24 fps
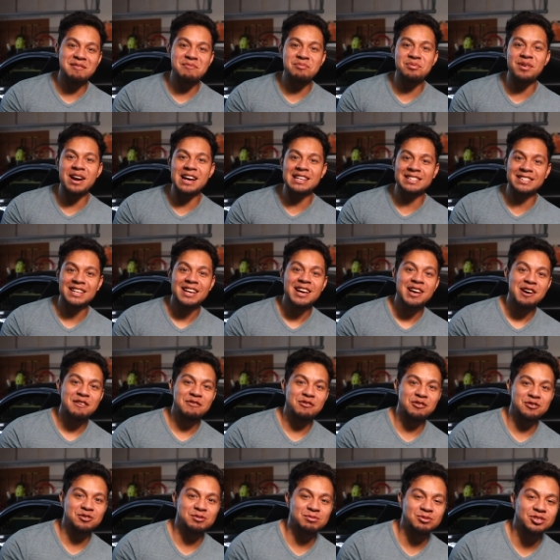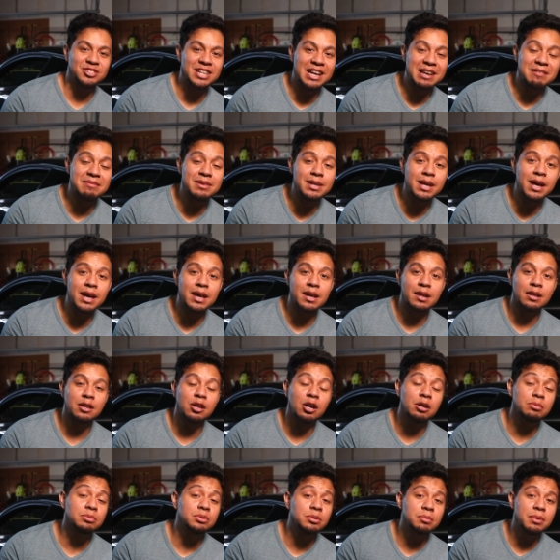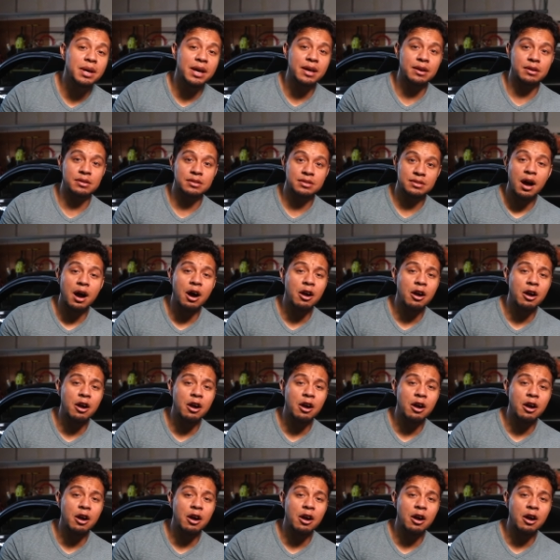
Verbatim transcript: the price for some JBA long tube headers